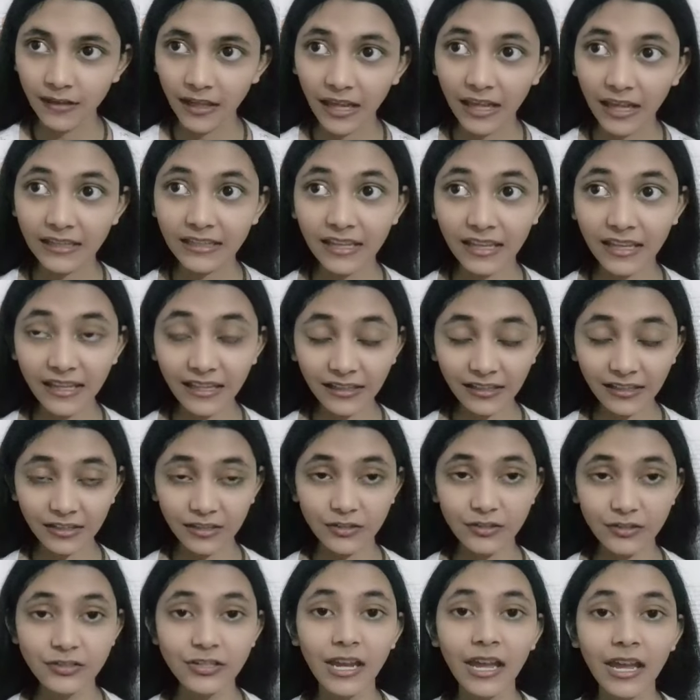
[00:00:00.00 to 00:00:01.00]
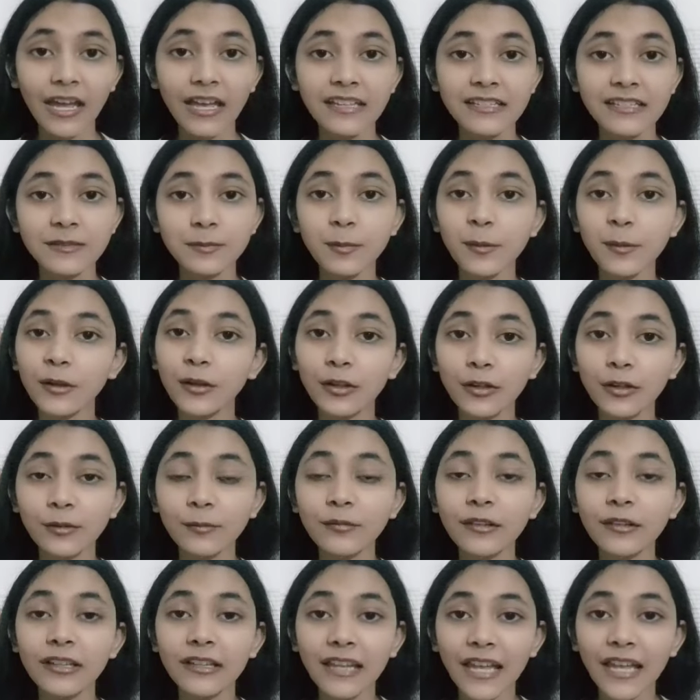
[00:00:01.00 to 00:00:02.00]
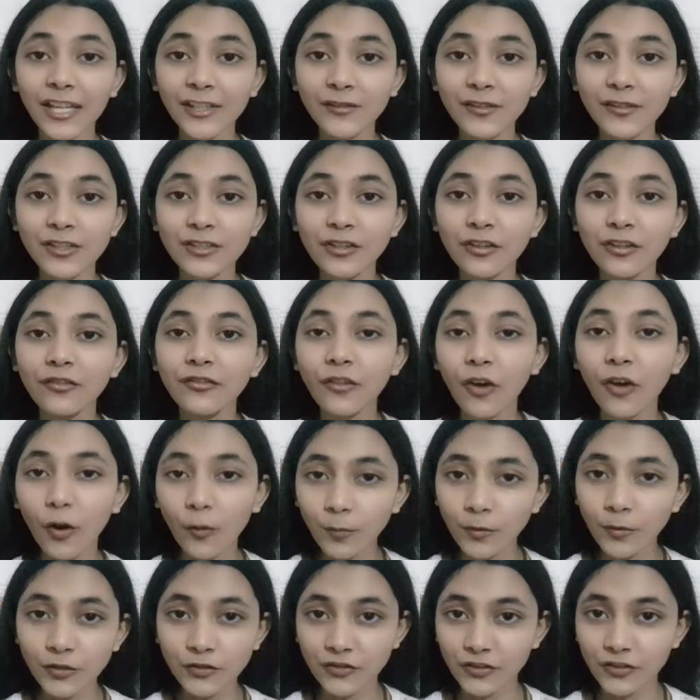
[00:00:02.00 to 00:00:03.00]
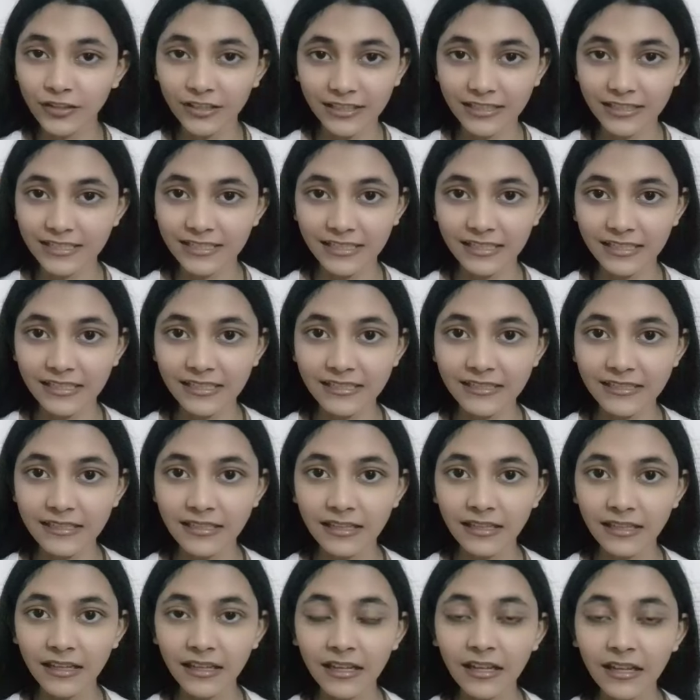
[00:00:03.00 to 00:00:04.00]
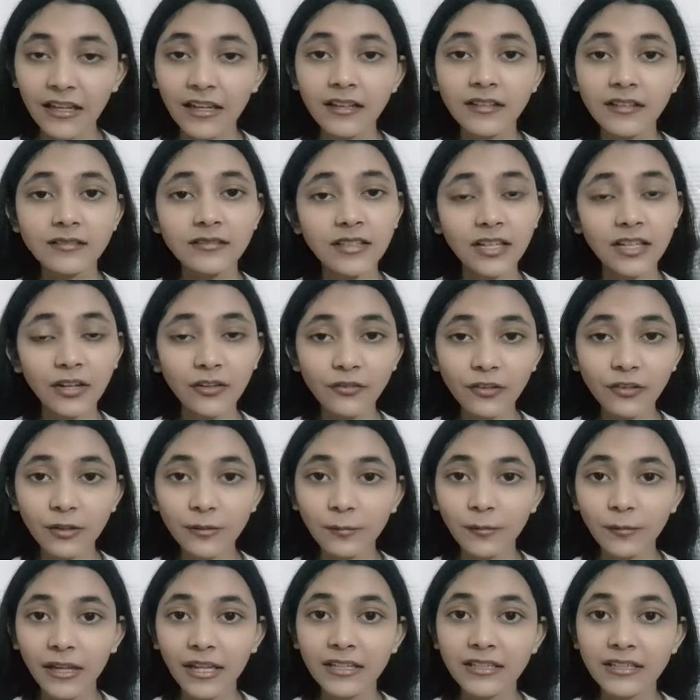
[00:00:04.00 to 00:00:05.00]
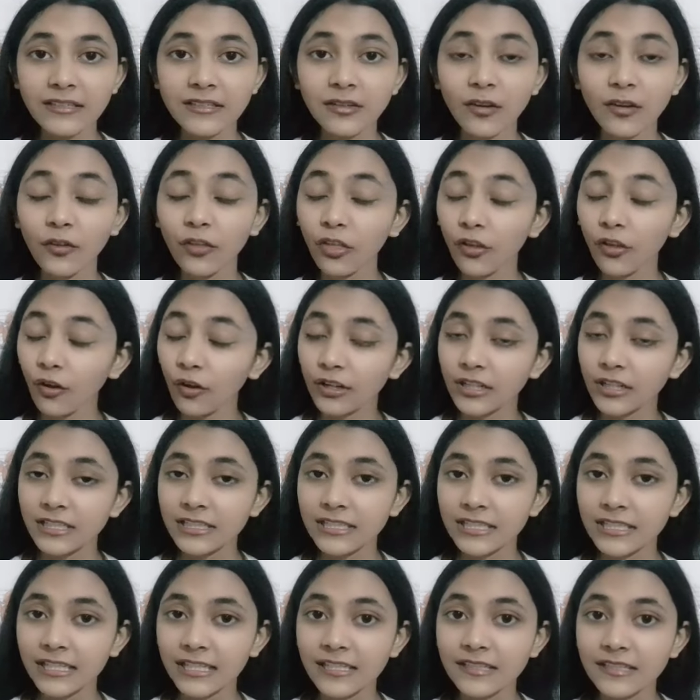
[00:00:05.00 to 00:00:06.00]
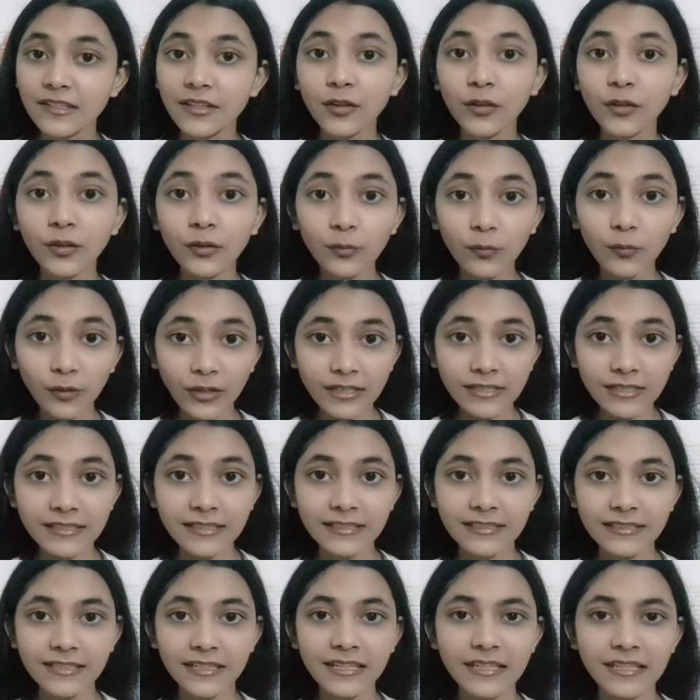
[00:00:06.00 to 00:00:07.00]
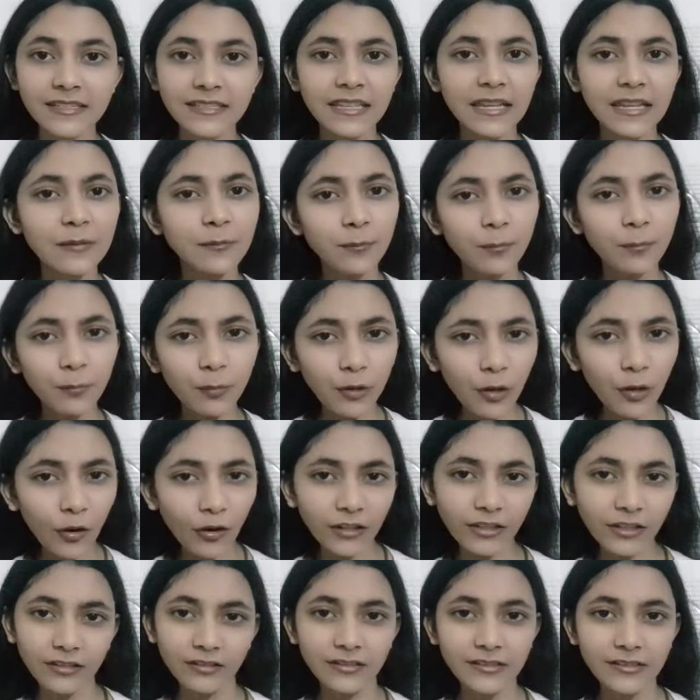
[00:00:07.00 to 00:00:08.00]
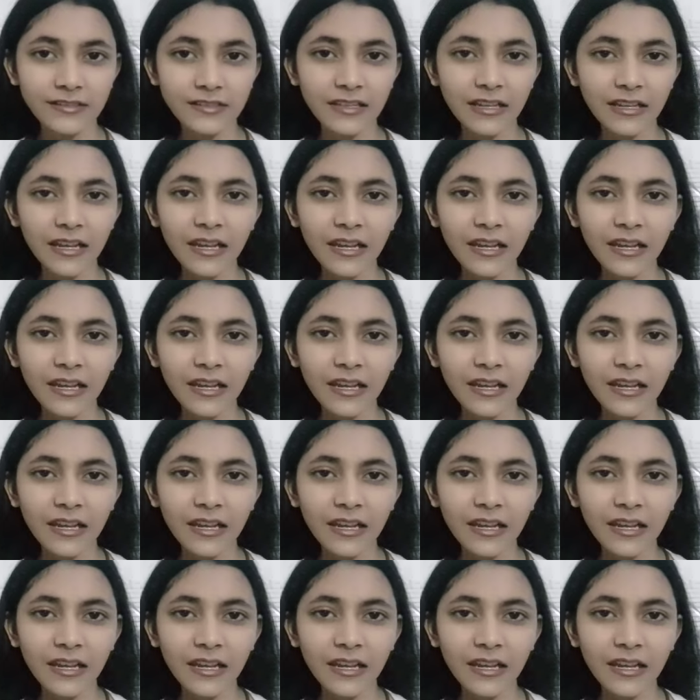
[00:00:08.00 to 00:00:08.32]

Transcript: and English has become the language of opportunities, government, authorities, universities, employers,